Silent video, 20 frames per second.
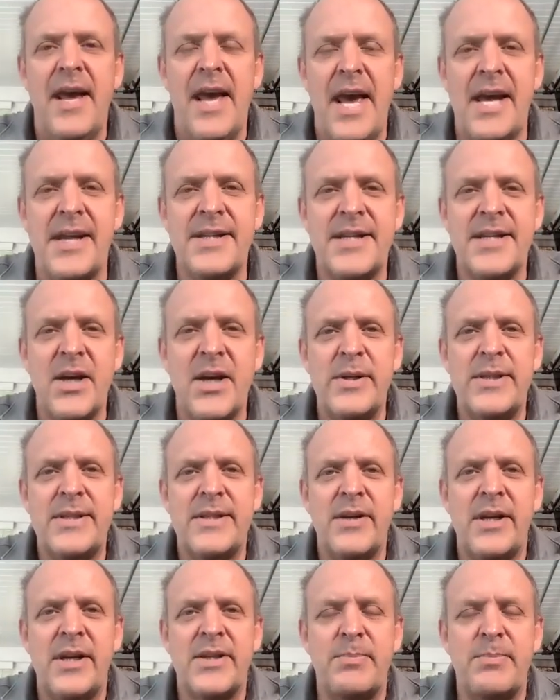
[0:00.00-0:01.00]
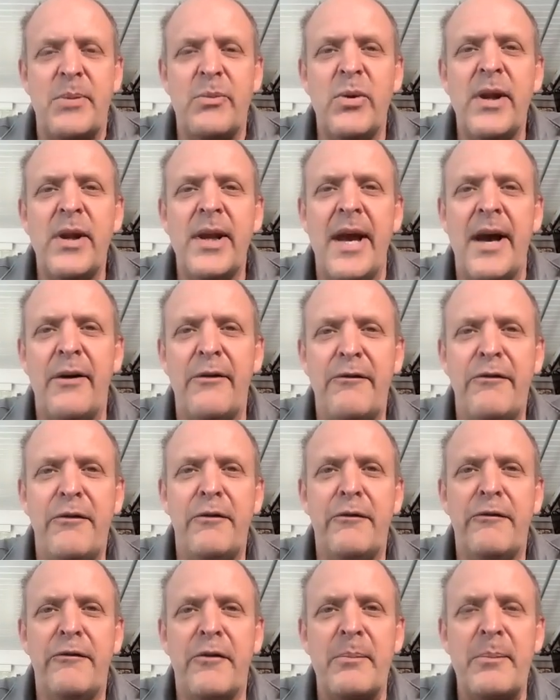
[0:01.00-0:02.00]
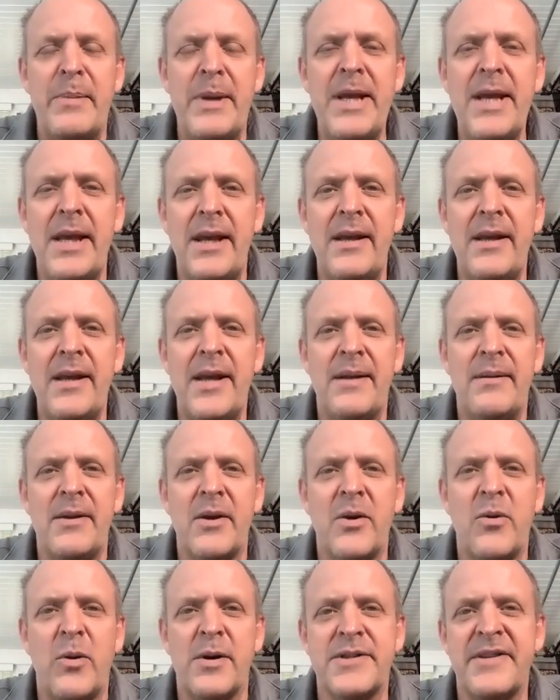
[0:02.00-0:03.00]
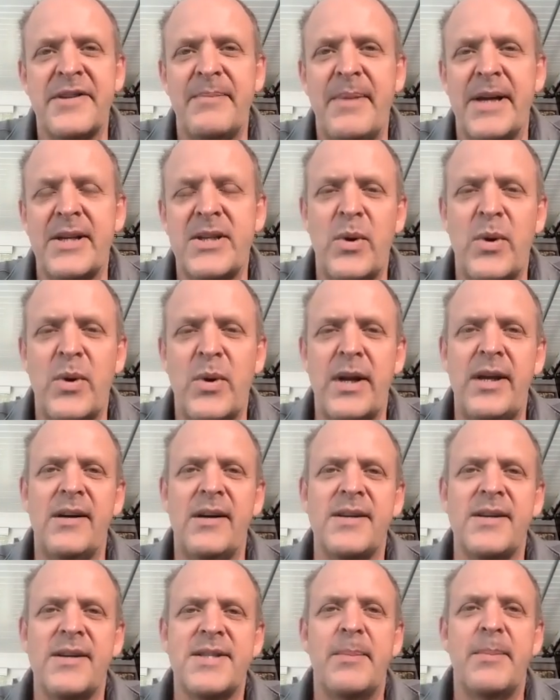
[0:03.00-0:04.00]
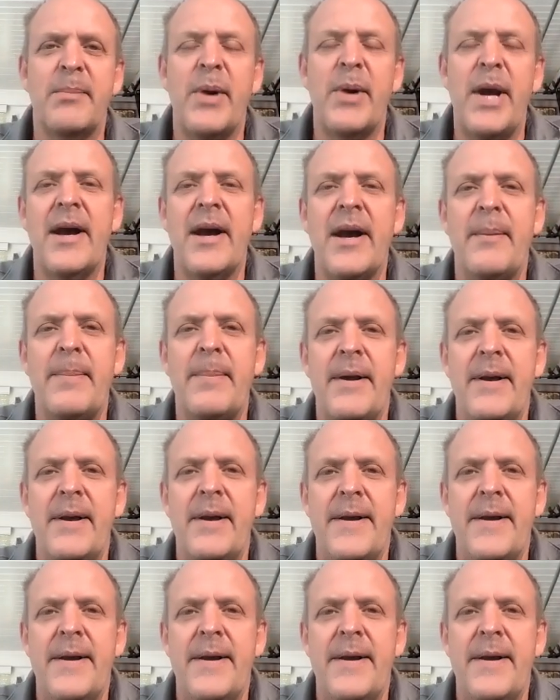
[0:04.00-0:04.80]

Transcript: And so it's been really helpful for me in the course of my 20 years to break up